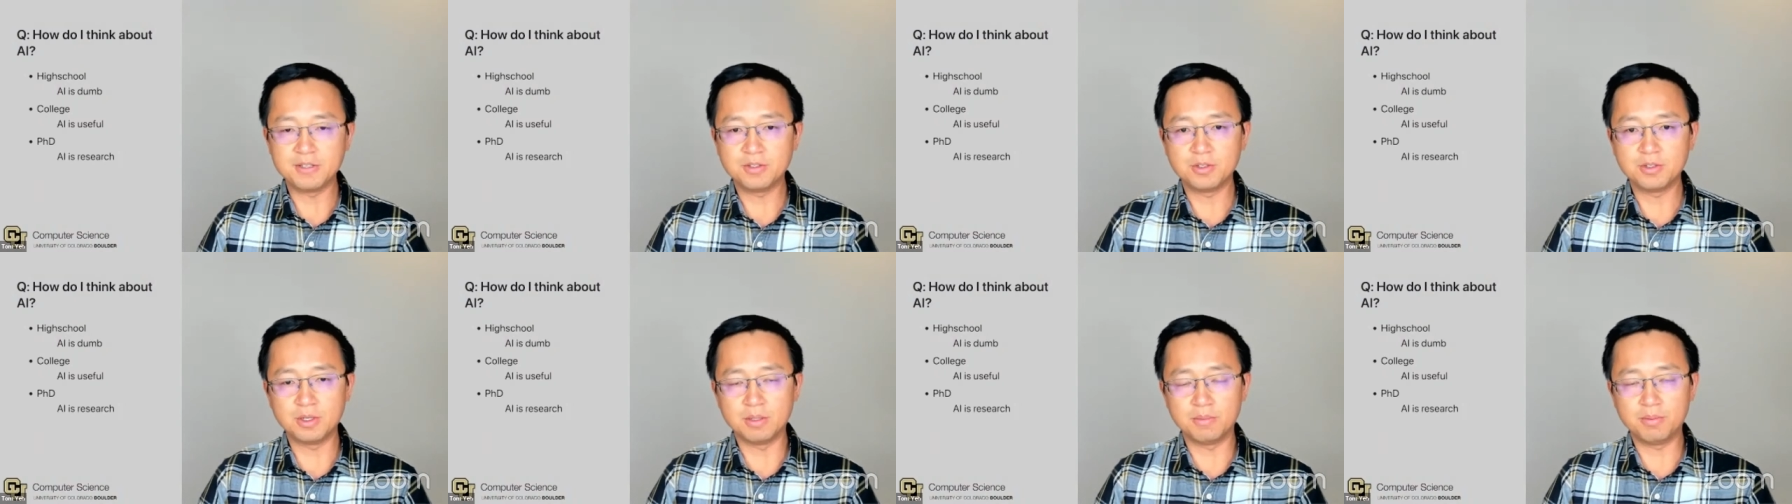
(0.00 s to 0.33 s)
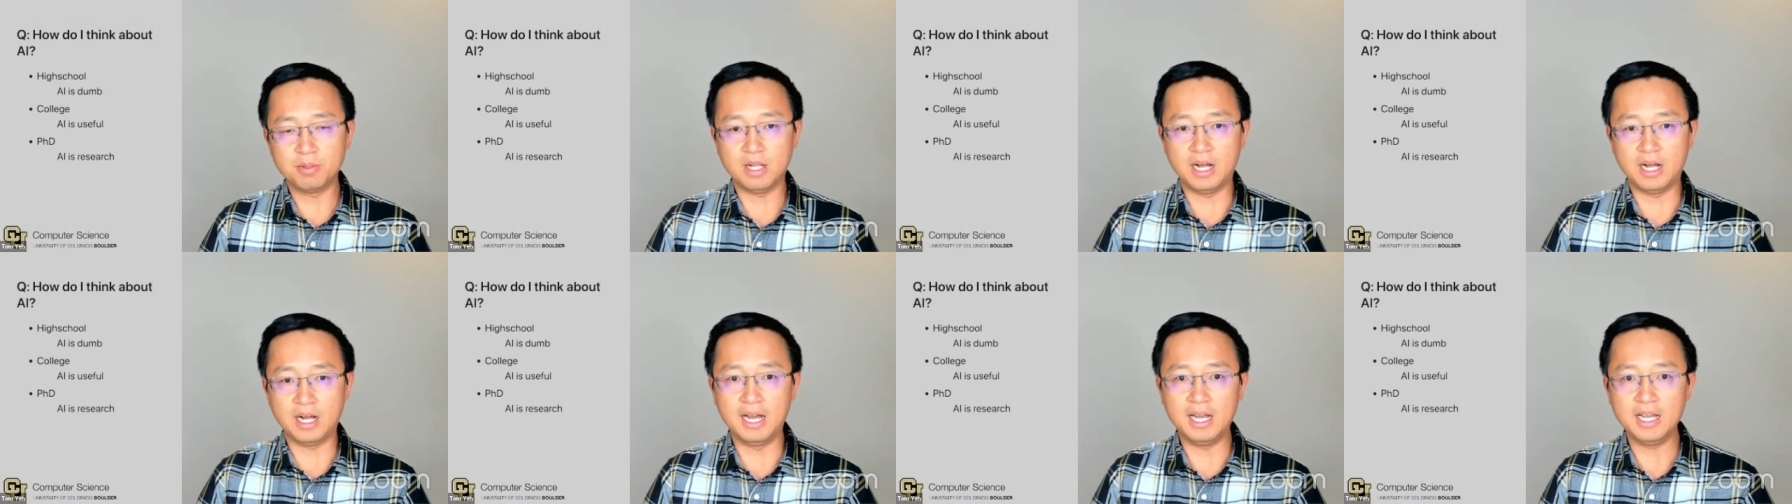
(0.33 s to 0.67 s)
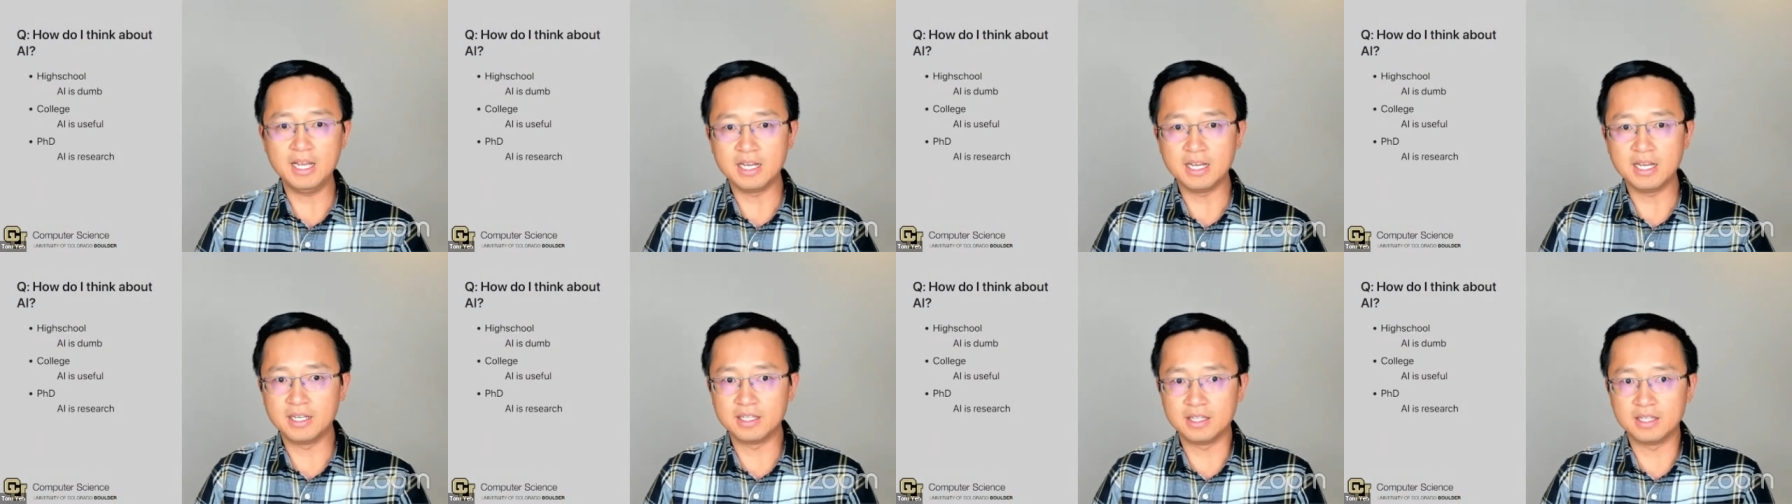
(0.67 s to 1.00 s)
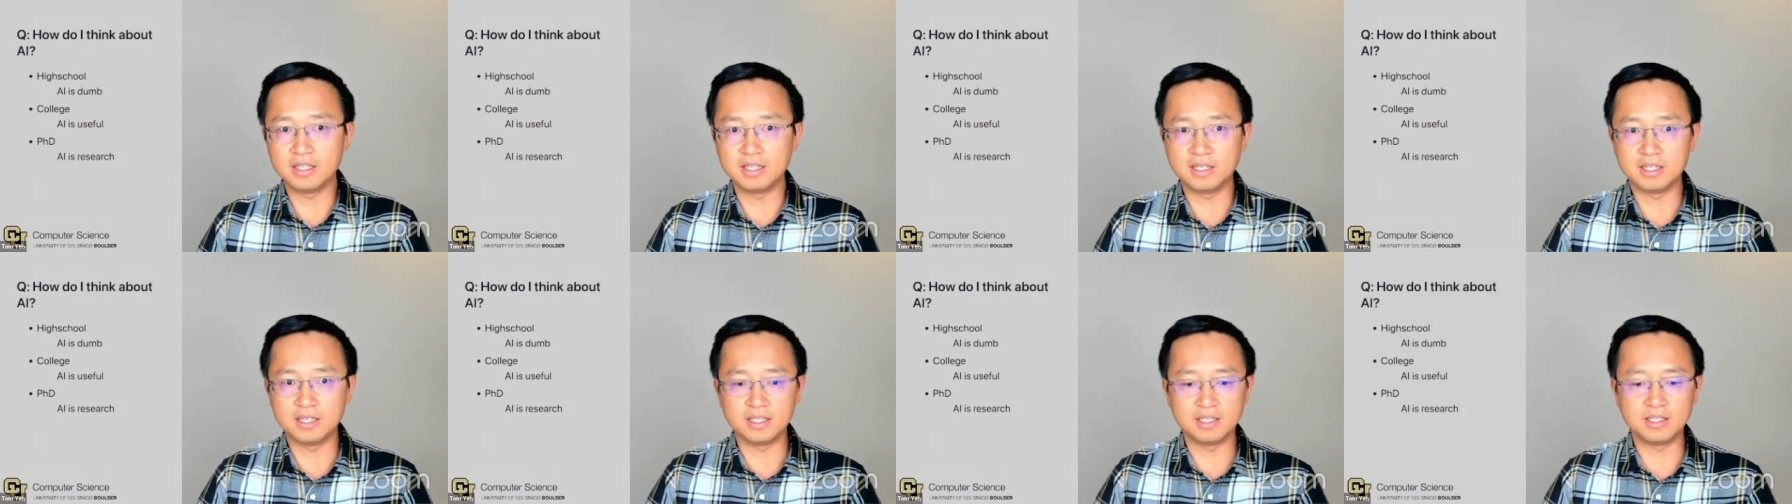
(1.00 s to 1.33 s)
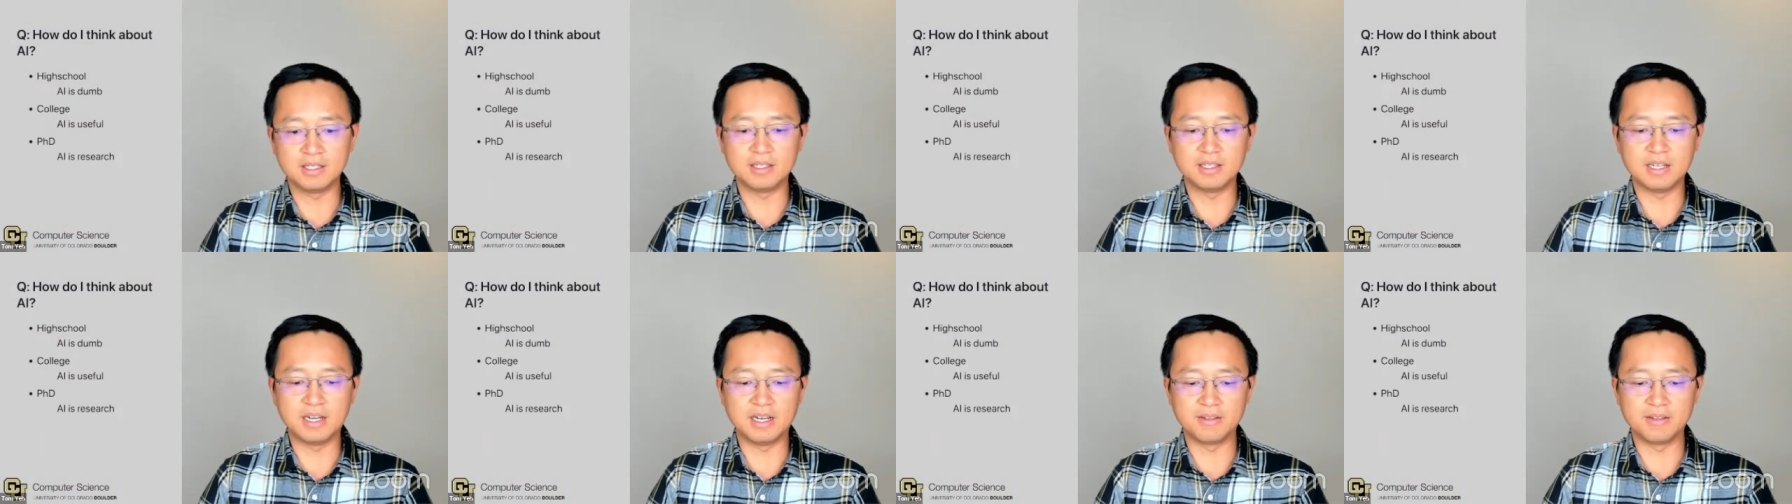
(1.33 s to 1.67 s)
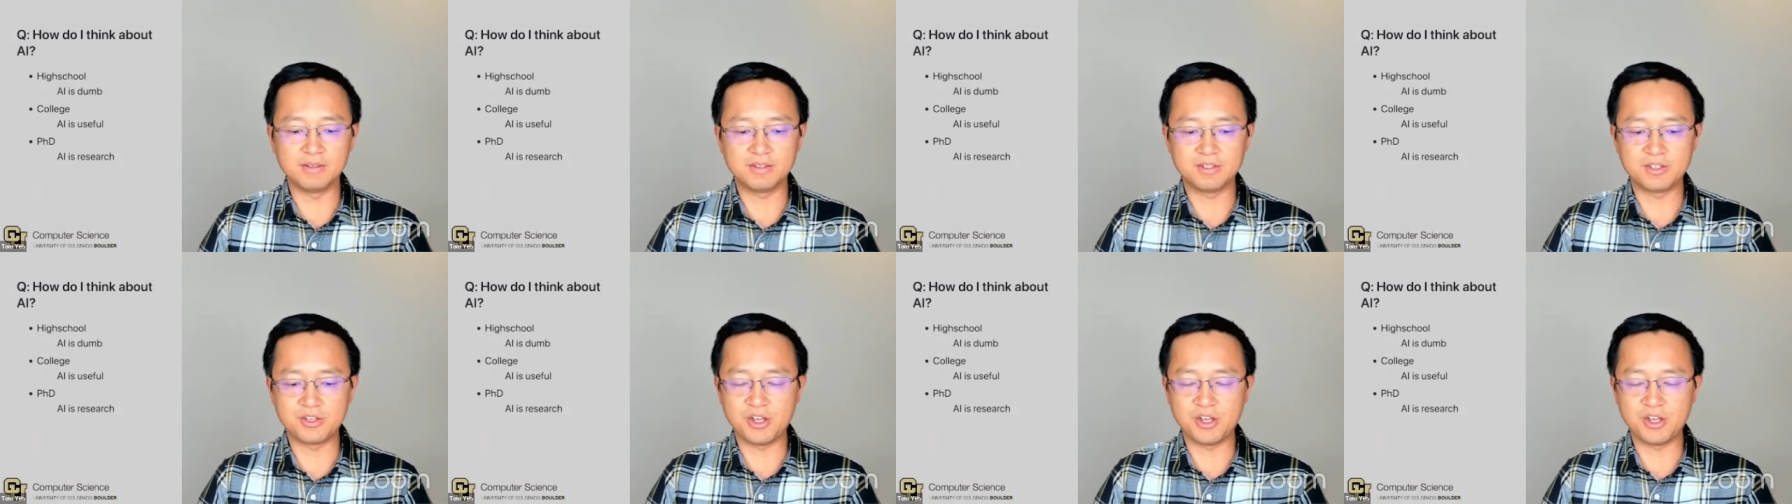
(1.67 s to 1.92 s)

to apply, and I,